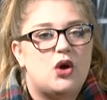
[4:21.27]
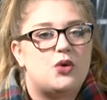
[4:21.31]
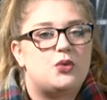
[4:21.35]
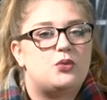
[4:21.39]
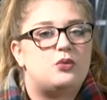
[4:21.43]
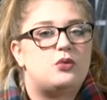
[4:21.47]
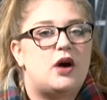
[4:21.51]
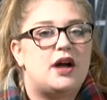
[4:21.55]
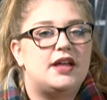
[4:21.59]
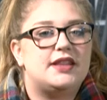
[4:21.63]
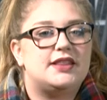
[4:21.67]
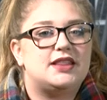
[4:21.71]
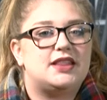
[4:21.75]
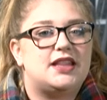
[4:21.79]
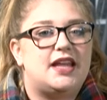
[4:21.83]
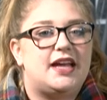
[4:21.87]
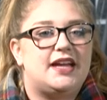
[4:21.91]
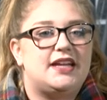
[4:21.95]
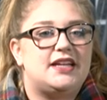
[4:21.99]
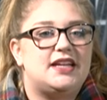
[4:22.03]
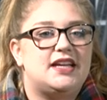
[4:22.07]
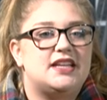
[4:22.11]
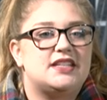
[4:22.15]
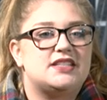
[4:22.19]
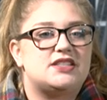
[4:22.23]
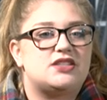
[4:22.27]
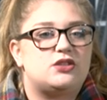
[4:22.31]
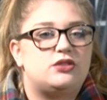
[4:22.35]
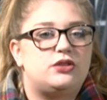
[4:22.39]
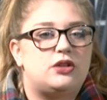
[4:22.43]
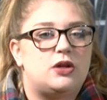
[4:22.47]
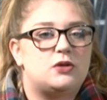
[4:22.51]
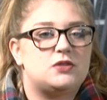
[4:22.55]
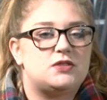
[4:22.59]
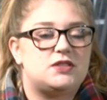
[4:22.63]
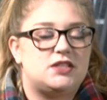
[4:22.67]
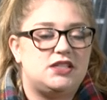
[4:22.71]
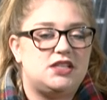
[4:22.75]
One lane is
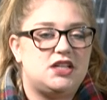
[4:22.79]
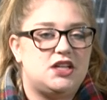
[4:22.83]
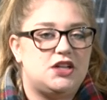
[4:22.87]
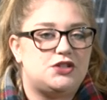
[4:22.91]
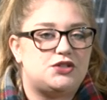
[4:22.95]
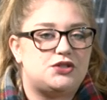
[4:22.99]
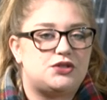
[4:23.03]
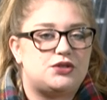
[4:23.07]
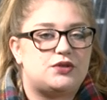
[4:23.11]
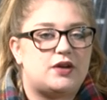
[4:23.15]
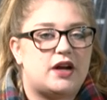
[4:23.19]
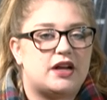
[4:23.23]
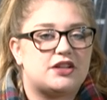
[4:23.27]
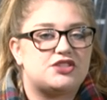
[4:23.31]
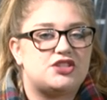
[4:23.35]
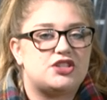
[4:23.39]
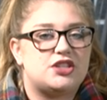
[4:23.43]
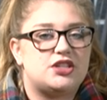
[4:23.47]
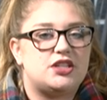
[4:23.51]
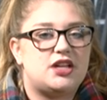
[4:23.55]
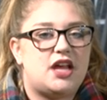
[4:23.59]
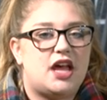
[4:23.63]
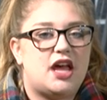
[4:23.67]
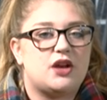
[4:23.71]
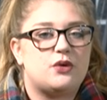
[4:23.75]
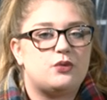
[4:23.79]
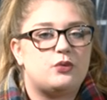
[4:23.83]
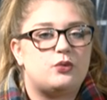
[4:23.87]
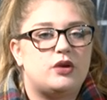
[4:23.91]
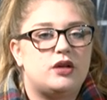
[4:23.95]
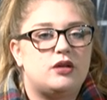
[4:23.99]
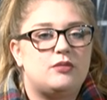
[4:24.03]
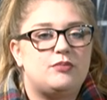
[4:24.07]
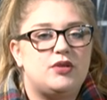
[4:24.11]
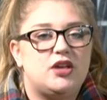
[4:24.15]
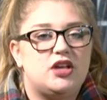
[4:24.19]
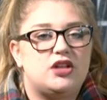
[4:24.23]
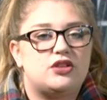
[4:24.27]
closed in each direction and
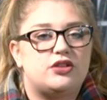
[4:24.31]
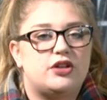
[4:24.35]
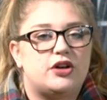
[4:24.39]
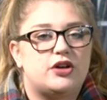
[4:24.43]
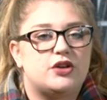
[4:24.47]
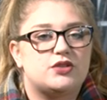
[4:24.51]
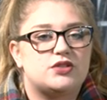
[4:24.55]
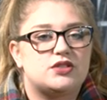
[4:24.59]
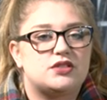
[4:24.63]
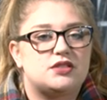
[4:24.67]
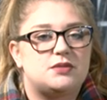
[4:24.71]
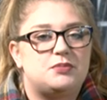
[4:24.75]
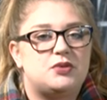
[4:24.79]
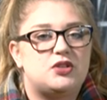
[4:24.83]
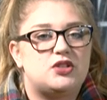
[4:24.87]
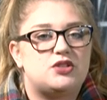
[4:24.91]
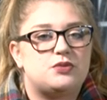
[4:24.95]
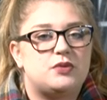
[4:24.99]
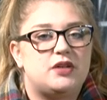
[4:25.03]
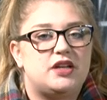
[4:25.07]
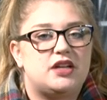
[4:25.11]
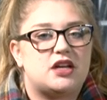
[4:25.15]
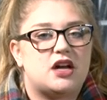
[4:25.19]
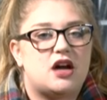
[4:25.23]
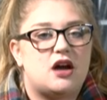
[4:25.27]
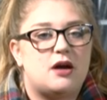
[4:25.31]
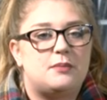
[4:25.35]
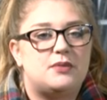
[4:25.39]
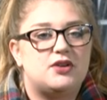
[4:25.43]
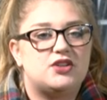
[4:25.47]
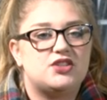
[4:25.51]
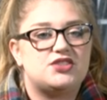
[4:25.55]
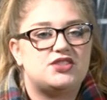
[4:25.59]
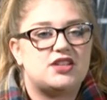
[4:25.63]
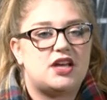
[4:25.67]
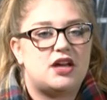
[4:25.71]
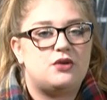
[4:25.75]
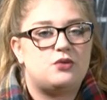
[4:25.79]
will be closed between
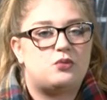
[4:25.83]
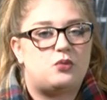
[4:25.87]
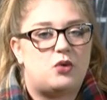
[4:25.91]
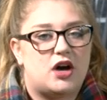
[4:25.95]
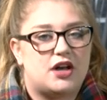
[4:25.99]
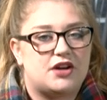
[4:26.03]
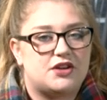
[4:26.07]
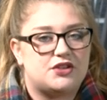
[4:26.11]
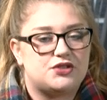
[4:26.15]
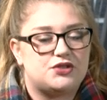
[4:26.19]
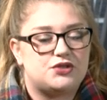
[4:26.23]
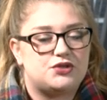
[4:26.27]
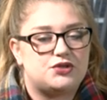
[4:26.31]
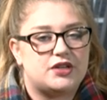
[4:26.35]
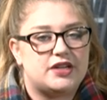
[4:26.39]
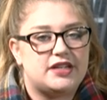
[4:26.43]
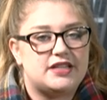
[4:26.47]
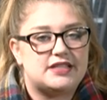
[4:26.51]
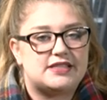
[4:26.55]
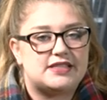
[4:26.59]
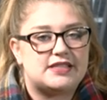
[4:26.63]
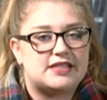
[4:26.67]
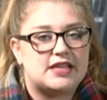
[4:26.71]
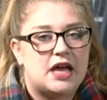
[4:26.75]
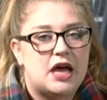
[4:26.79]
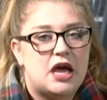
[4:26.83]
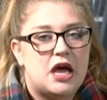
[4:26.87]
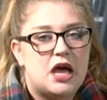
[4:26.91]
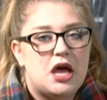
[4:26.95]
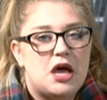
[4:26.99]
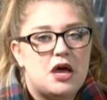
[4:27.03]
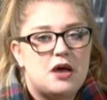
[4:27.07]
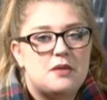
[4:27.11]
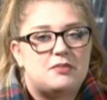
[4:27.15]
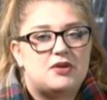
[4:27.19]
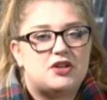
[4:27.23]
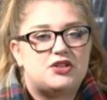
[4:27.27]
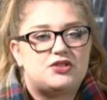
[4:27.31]
Commerce and Water Streets,
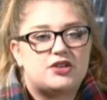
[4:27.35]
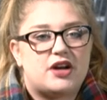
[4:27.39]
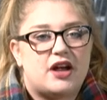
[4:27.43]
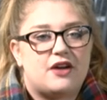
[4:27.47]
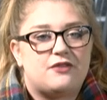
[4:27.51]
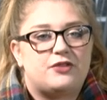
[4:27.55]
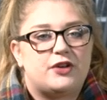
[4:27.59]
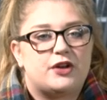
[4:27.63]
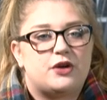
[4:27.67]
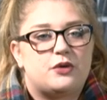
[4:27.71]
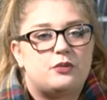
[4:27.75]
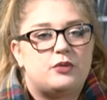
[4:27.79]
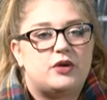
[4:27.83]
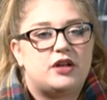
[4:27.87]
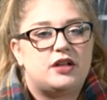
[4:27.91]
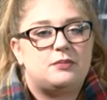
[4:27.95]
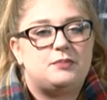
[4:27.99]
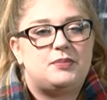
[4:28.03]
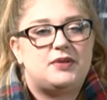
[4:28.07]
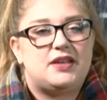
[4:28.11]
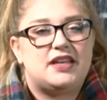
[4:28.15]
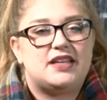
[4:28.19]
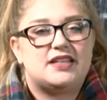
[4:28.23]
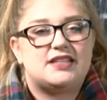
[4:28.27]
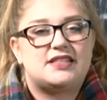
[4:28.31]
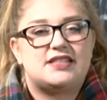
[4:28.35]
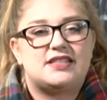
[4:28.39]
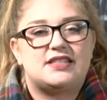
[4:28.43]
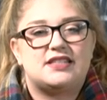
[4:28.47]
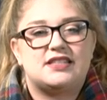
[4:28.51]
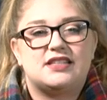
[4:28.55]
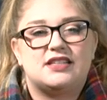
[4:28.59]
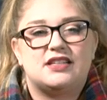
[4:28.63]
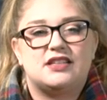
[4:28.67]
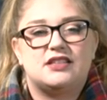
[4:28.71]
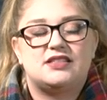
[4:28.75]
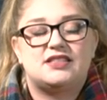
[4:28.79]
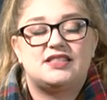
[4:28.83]
but traffic will be
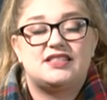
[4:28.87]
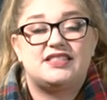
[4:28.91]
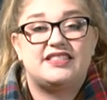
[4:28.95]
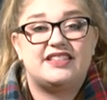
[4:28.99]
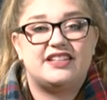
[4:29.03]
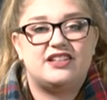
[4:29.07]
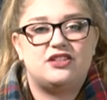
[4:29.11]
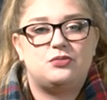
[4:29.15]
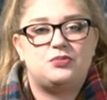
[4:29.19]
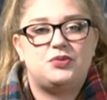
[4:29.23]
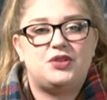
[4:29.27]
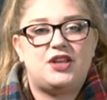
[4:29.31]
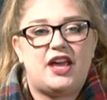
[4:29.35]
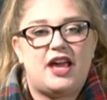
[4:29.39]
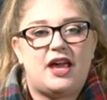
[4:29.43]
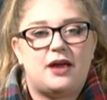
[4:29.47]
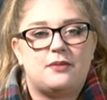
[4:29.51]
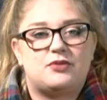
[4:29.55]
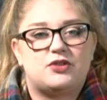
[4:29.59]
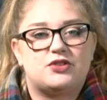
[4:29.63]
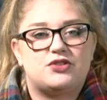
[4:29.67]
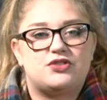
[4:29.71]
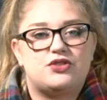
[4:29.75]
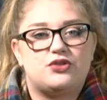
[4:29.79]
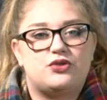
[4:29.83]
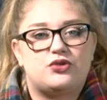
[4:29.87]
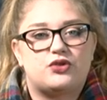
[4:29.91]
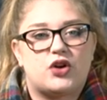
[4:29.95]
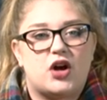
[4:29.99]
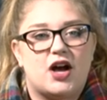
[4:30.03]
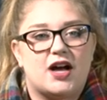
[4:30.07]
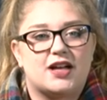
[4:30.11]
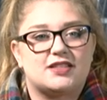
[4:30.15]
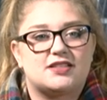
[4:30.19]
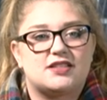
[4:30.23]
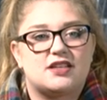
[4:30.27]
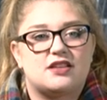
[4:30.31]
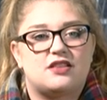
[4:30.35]
still be able to
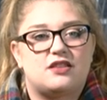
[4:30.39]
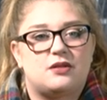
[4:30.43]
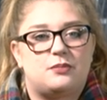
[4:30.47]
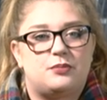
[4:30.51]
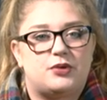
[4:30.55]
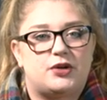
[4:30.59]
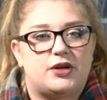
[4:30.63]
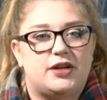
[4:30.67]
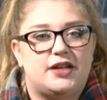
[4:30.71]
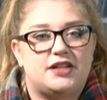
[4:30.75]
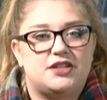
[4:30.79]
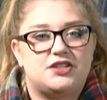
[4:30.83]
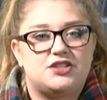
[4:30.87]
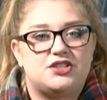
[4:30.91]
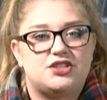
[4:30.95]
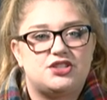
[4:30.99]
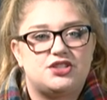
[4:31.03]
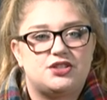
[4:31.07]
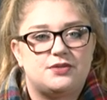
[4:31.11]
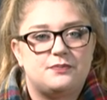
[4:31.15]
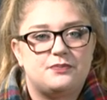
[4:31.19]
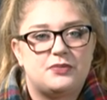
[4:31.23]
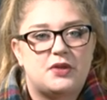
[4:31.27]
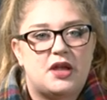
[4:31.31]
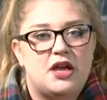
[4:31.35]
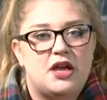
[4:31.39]
cross the bridge.